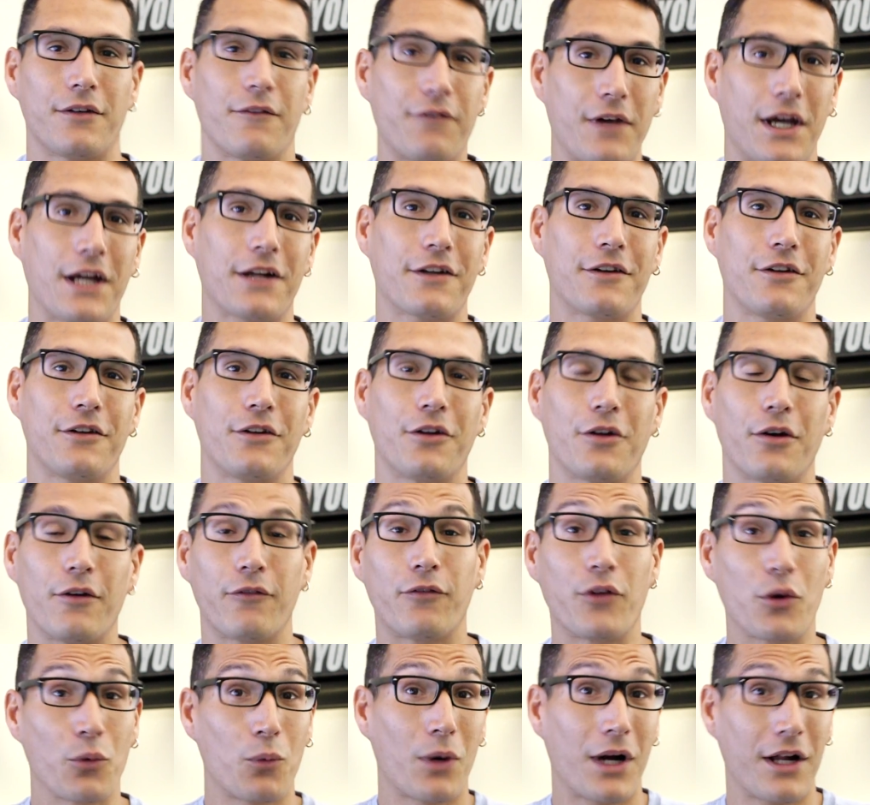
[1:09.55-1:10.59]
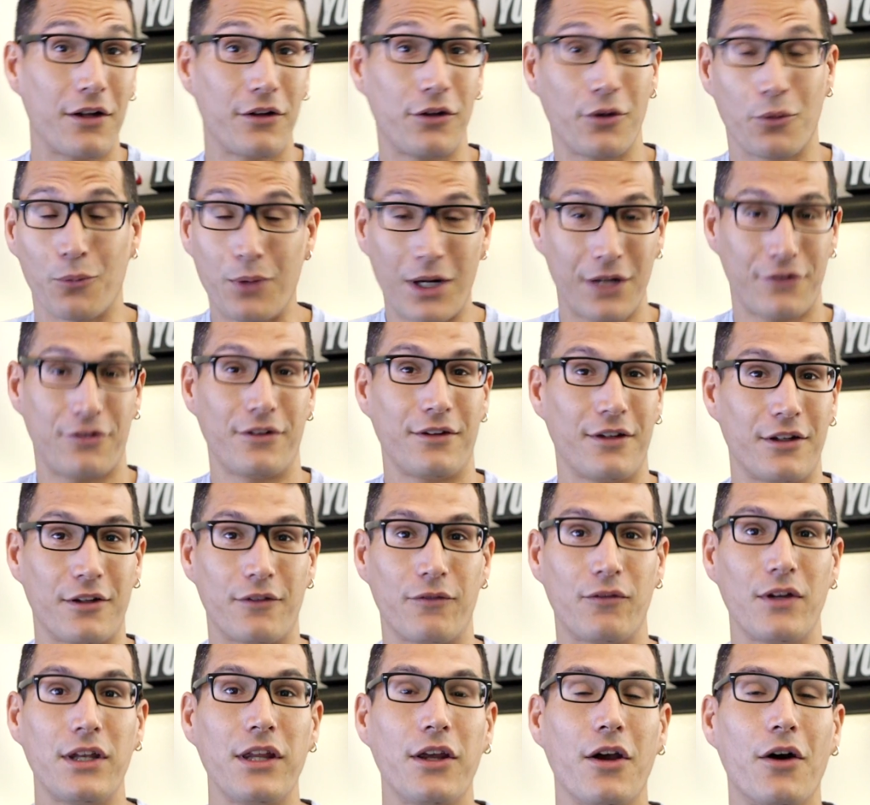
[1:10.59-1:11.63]
In fact, you know, if you're, wa you're watching this
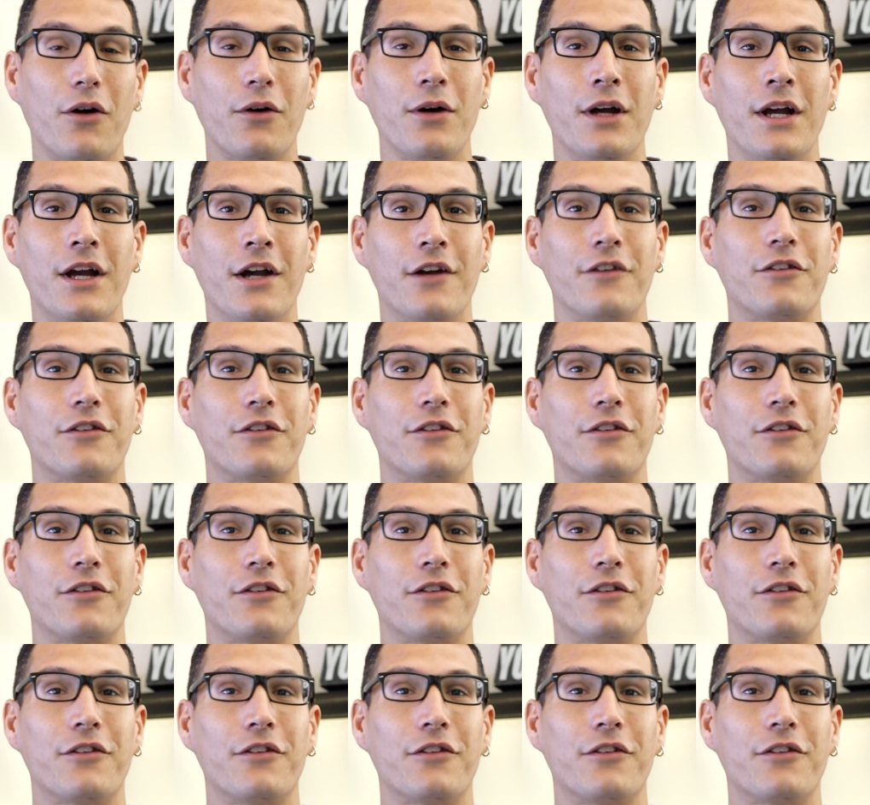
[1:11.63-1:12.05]
video,